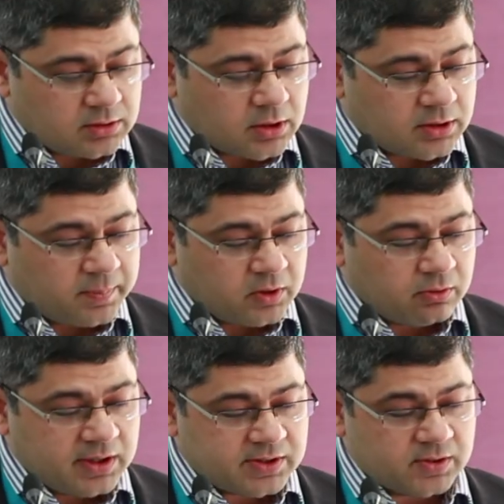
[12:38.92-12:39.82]
the blue
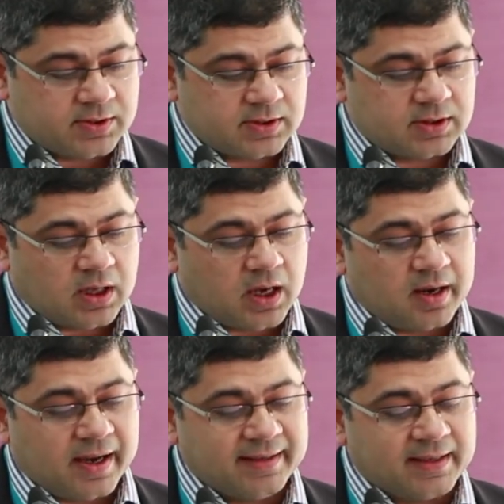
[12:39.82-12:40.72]
resources are
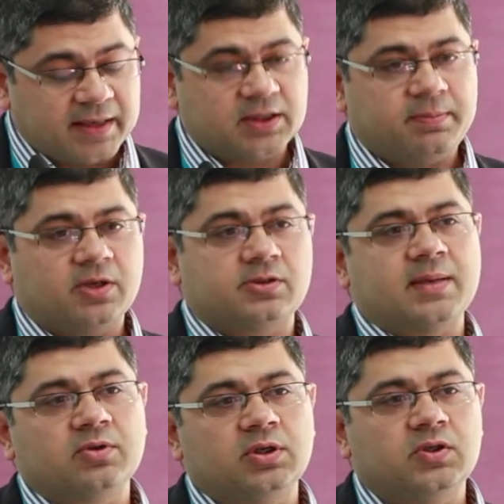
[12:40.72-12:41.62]
highlighted because
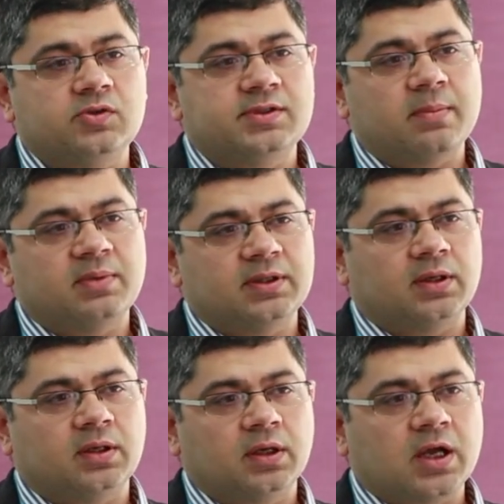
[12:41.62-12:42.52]
I'm going to use them in
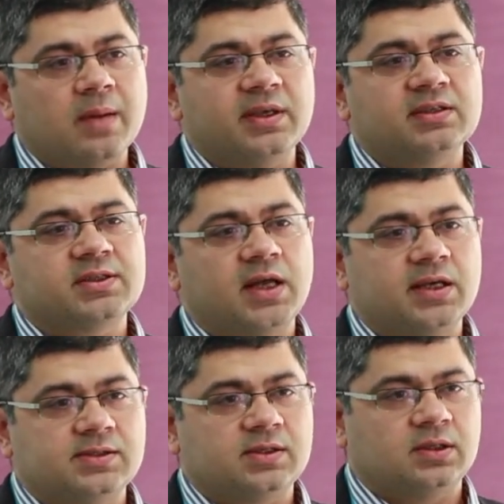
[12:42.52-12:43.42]
the coming
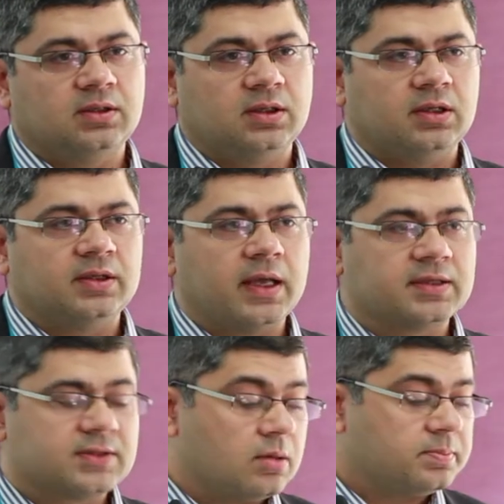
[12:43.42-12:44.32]
slides in the
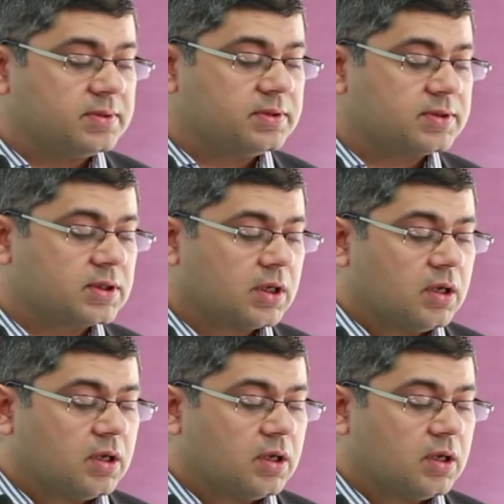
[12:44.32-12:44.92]
examples.